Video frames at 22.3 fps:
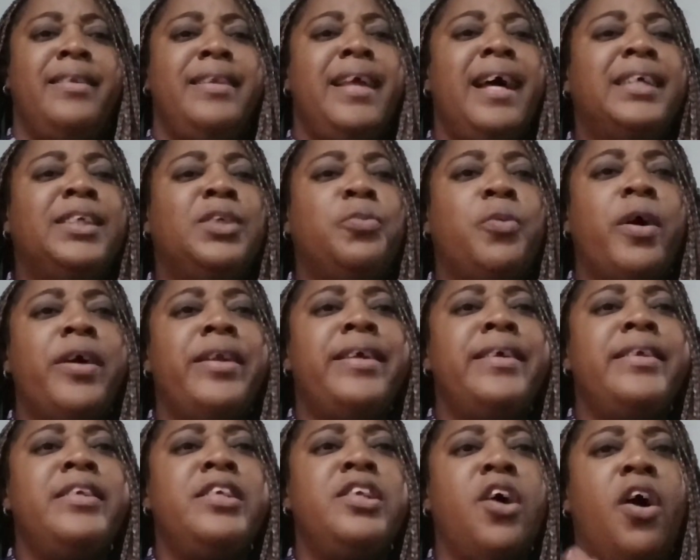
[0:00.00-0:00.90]
That's what
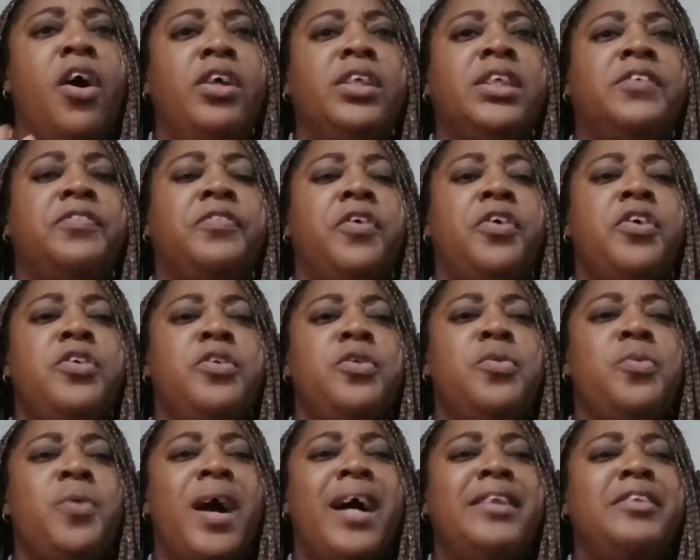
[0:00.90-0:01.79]
it does for
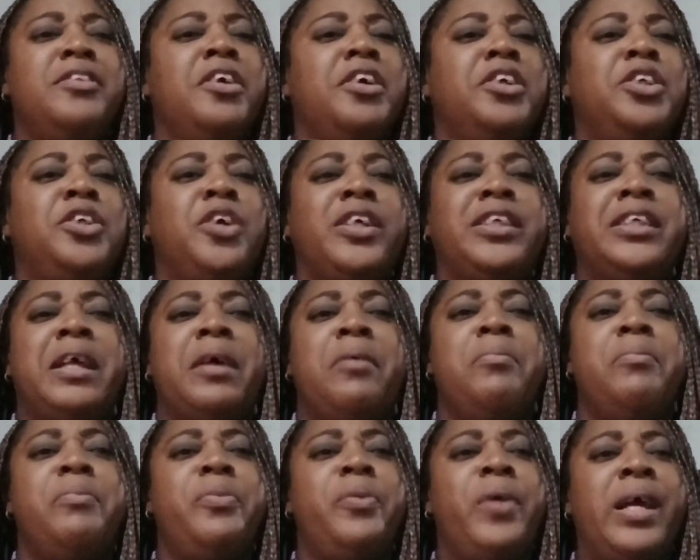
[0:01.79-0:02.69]
you, and not just
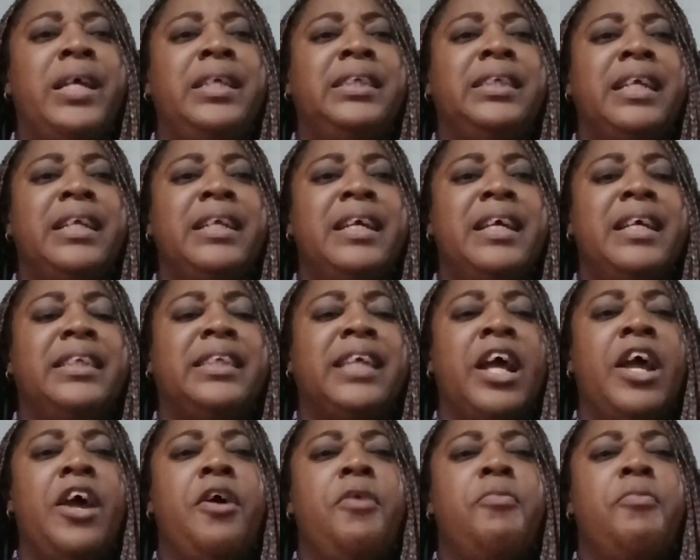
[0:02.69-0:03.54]
embracing it,